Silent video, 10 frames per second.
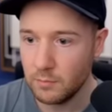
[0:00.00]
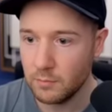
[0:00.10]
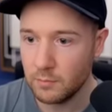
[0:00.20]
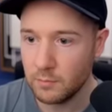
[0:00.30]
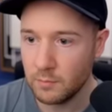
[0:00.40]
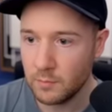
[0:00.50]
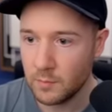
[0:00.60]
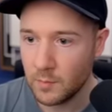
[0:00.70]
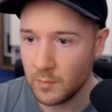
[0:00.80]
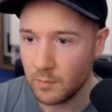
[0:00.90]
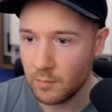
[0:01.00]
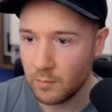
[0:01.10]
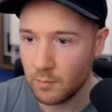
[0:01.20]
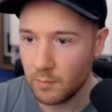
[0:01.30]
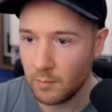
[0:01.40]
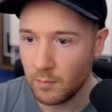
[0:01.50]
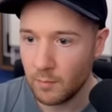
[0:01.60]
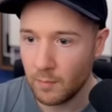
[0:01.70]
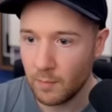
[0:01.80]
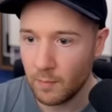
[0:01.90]

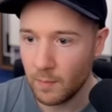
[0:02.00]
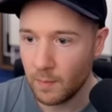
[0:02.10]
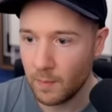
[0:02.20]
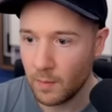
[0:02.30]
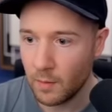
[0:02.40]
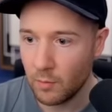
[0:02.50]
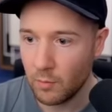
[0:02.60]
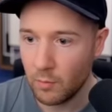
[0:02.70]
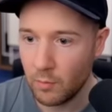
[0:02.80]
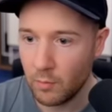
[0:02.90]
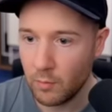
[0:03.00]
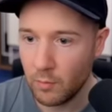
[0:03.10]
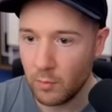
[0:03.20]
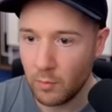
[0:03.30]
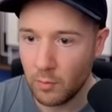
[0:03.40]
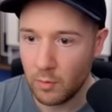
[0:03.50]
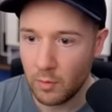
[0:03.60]
Nobody speaks.